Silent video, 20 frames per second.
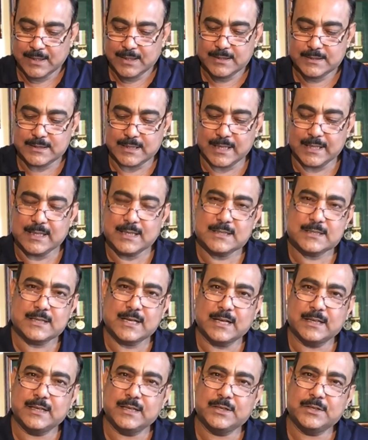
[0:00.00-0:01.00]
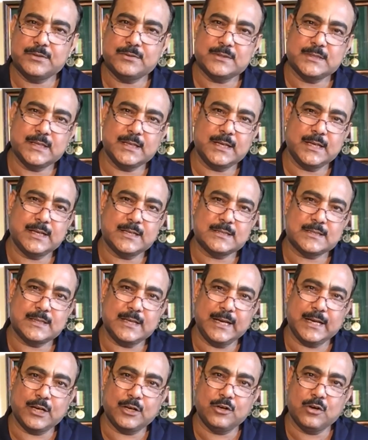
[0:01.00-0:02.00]
China started using its
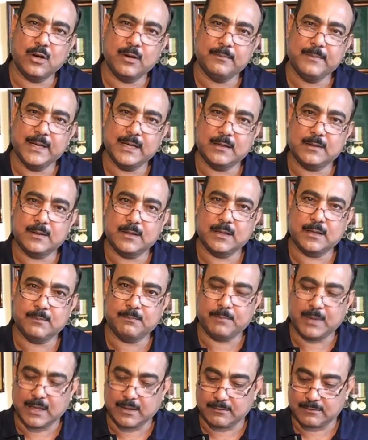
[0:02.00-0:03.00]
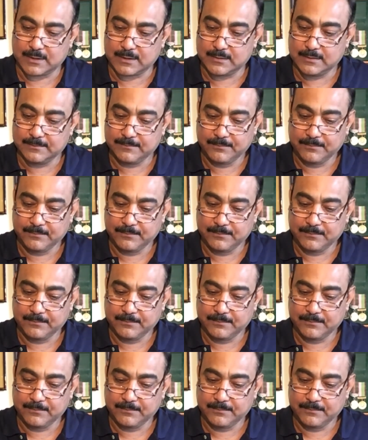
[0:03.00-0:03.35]
economic power